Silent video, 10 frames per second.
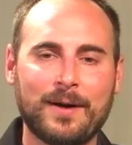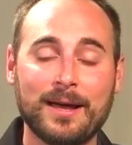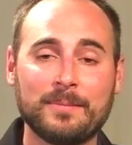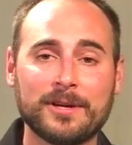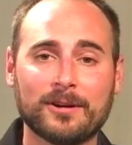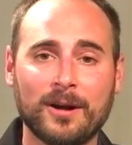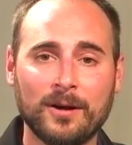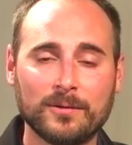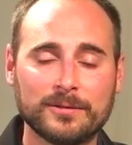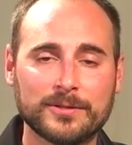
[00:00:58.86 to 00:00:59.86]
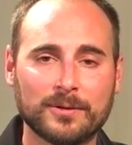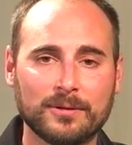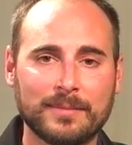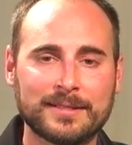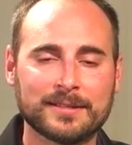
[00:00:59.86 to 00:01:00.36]
I am your host,
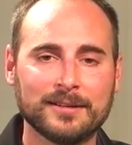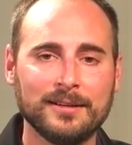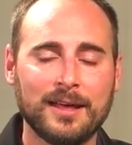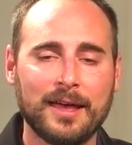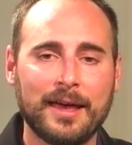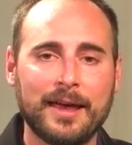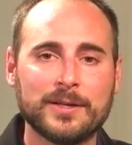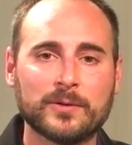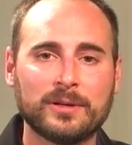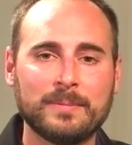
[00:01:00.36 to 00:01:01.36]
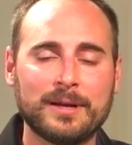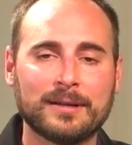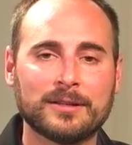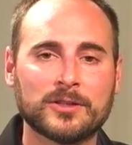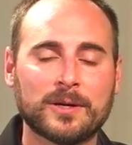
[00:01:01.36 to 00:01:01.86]
Joel Metzger, and joining me
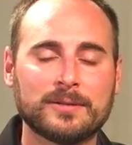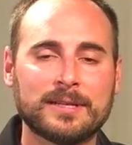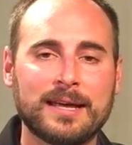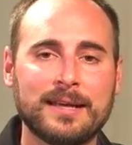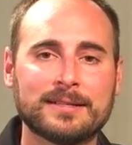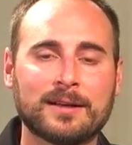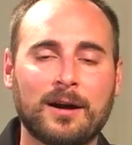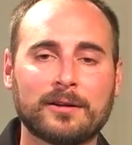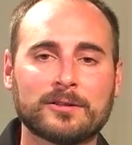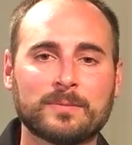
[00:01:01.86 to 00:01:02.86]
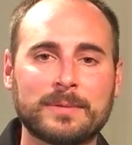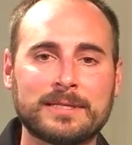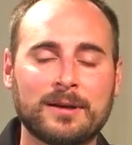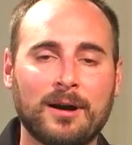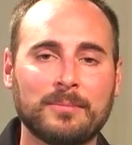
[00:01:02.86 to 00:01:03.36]
on the show today is
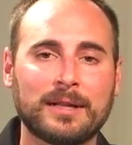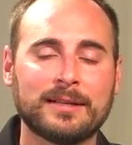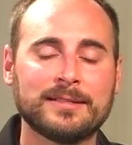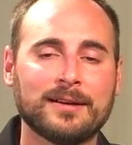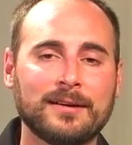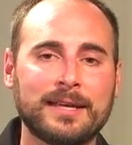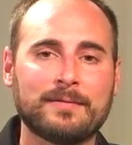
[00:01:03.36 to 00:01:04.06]
Congressman Tom McClintock.